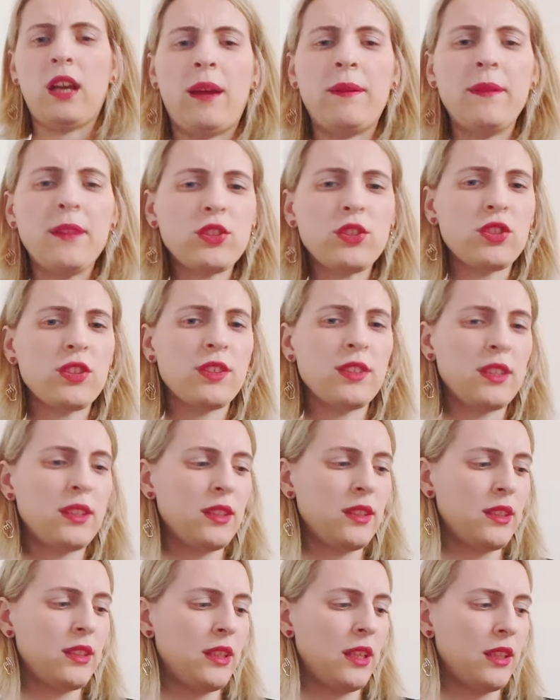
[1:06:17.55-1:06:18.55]
I'm not sure
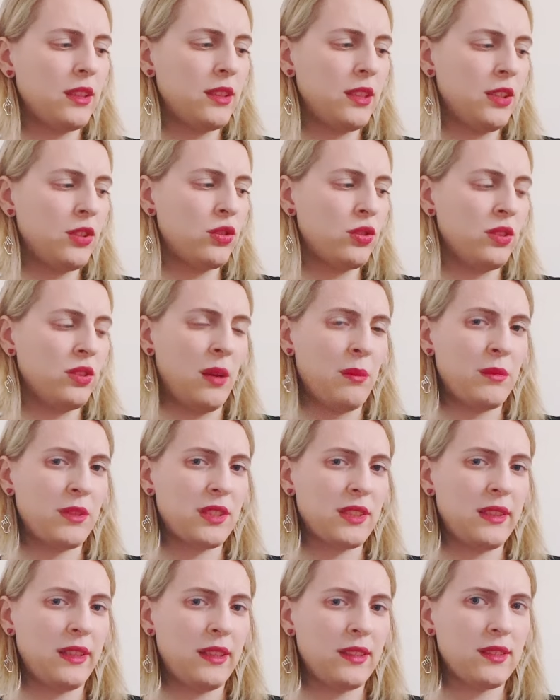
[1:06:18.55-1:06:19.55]
did I teach
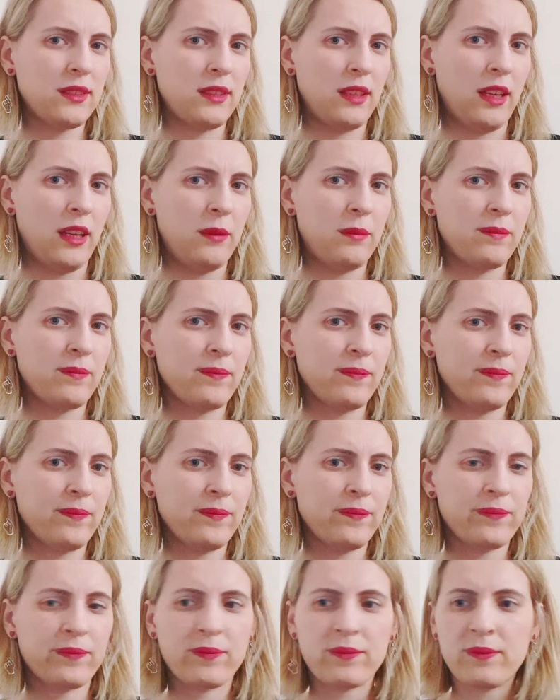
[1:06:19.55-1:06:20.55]
numbers last time.
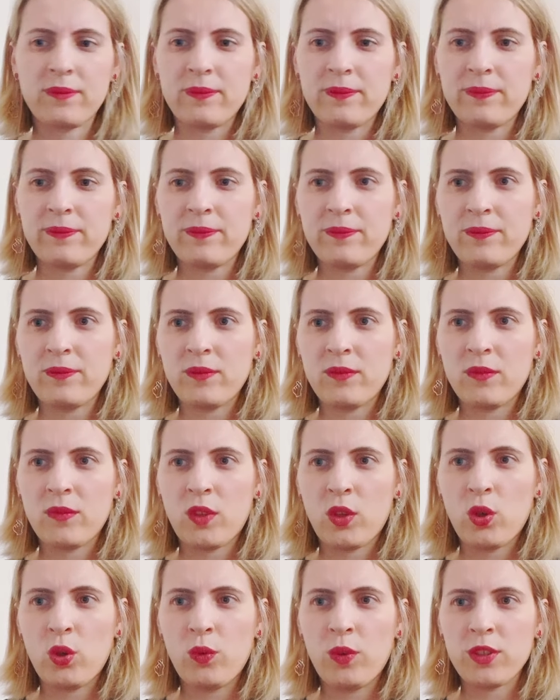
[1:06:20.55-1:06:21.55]

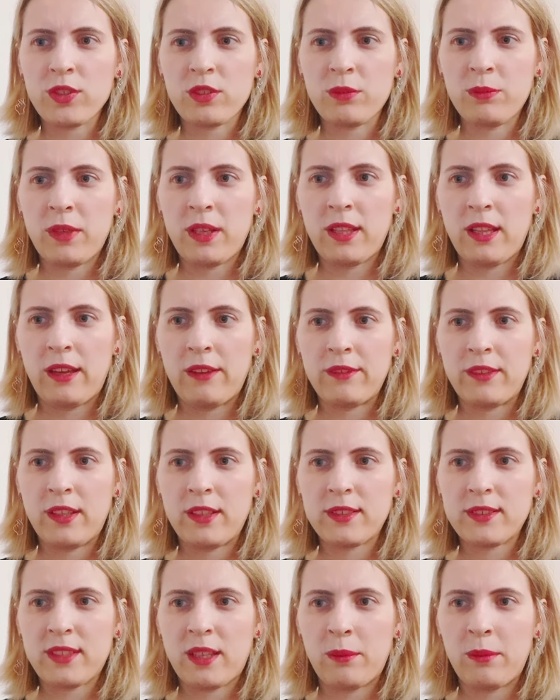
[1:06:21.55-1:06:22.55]
Who was on my live
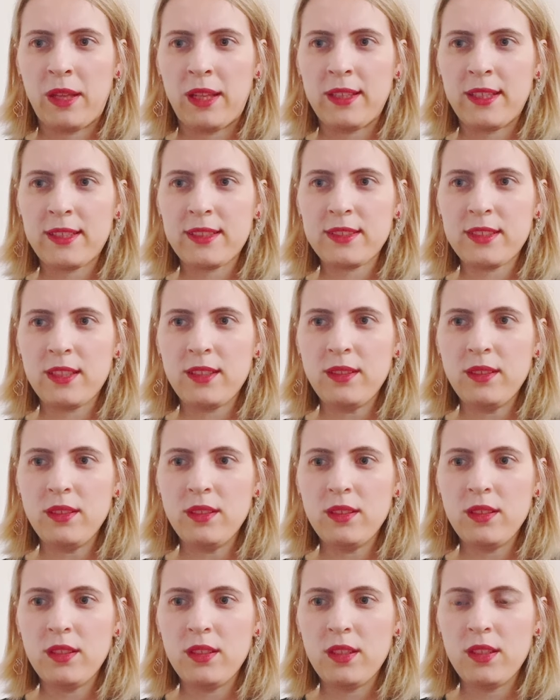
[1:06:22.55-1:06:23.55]
last time? Alexei?
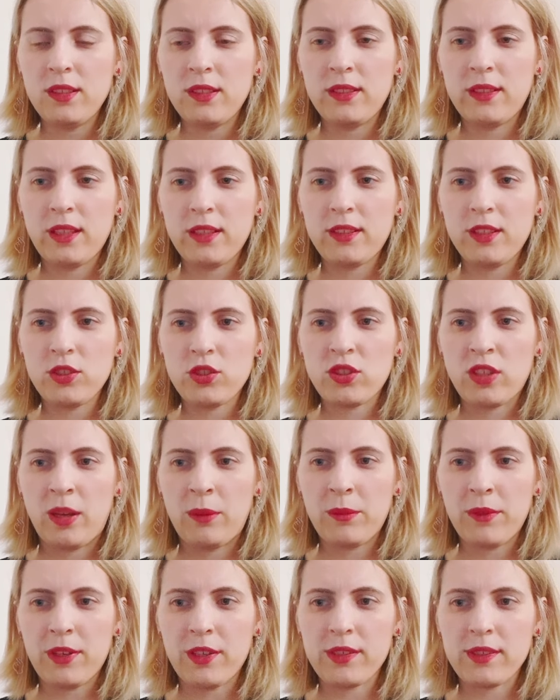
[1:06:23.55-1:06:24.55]
Did I teach
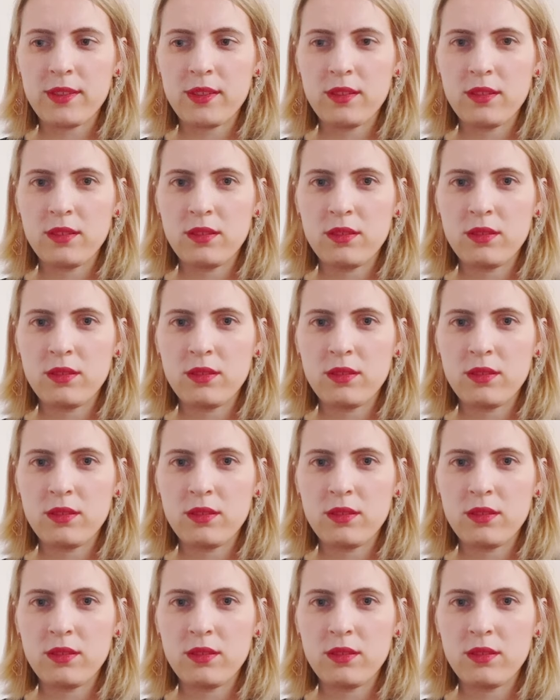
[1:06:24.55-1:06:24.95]
numbers?